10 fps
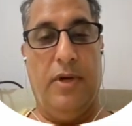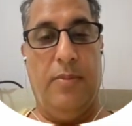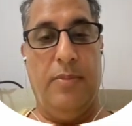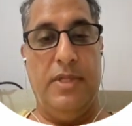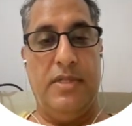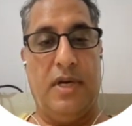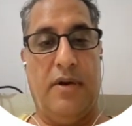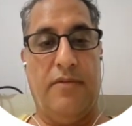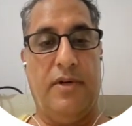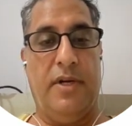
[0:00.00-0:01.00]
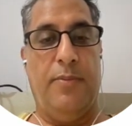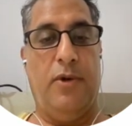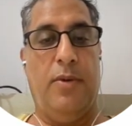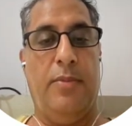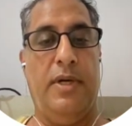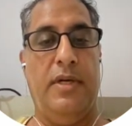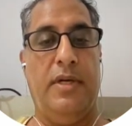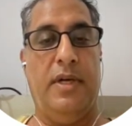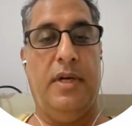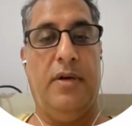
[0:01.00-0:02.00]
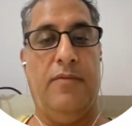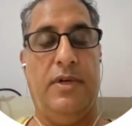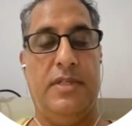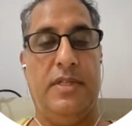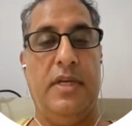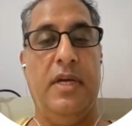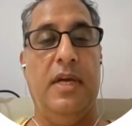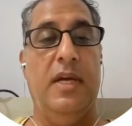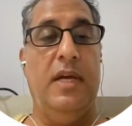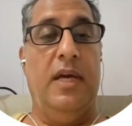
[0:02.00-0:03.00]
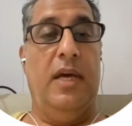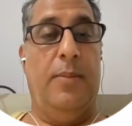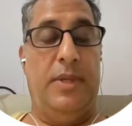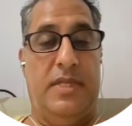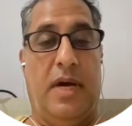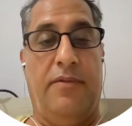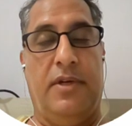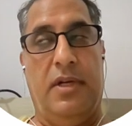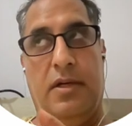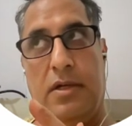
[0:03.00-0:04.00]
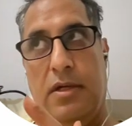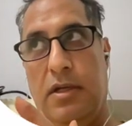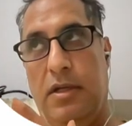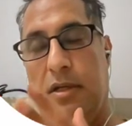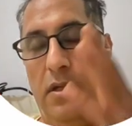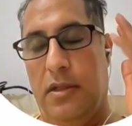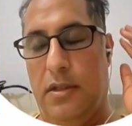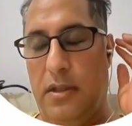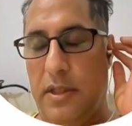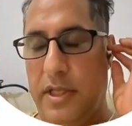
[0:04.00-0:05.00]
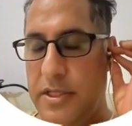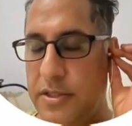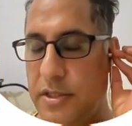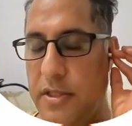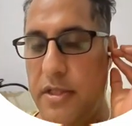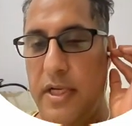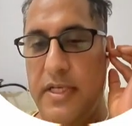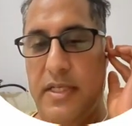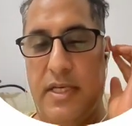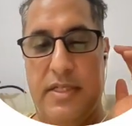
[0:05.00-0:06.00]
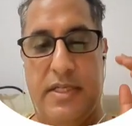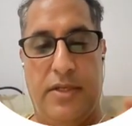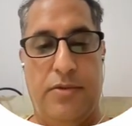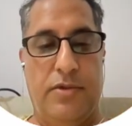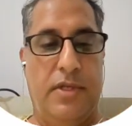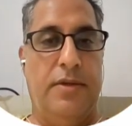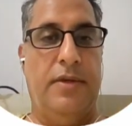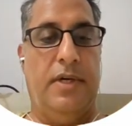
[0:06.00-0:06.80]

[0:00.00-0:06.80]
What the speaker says: means after deployment, first thing means after register as a user.